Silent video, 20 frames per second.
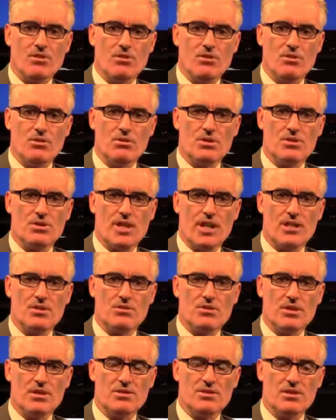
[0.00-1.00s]
due to a
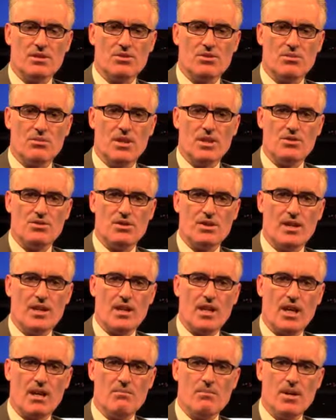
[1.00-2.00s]
scheduling situation
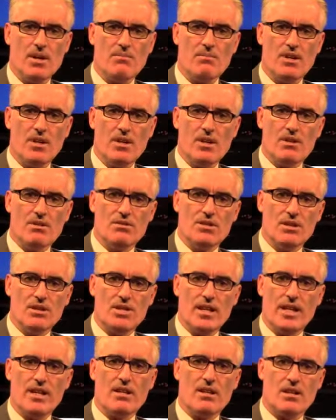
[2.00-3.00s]
that came up to
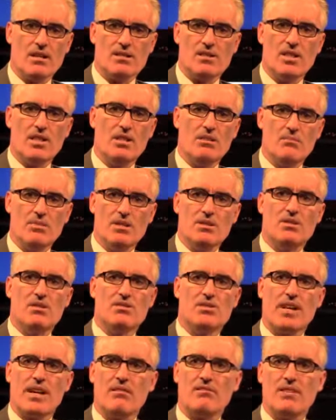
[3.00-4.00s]
take our team
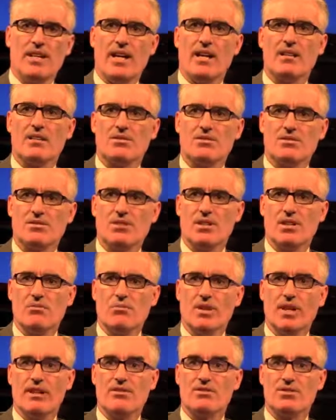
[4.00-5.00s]
into South Dallas.
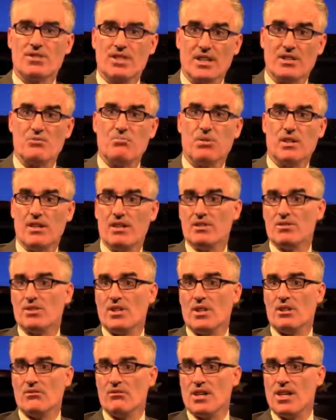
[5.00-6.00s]
And we have six
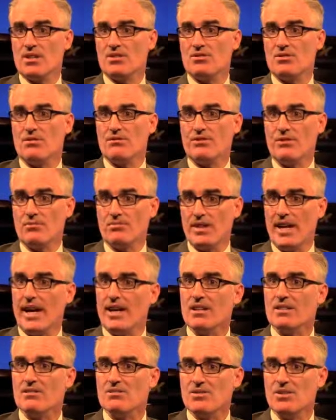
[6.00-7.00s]
players on our roster from
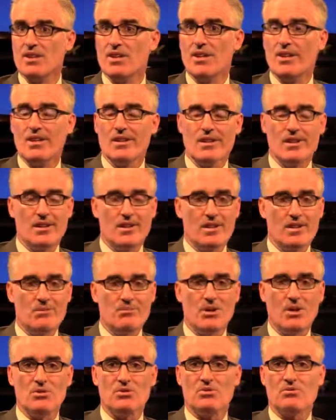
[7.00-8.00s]
Dallas,
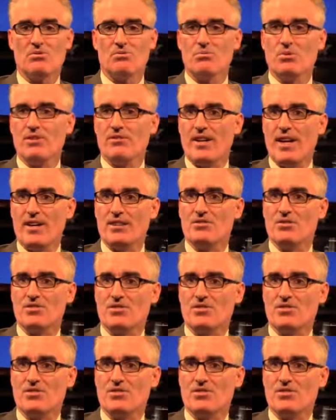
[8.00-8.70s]
the most we've had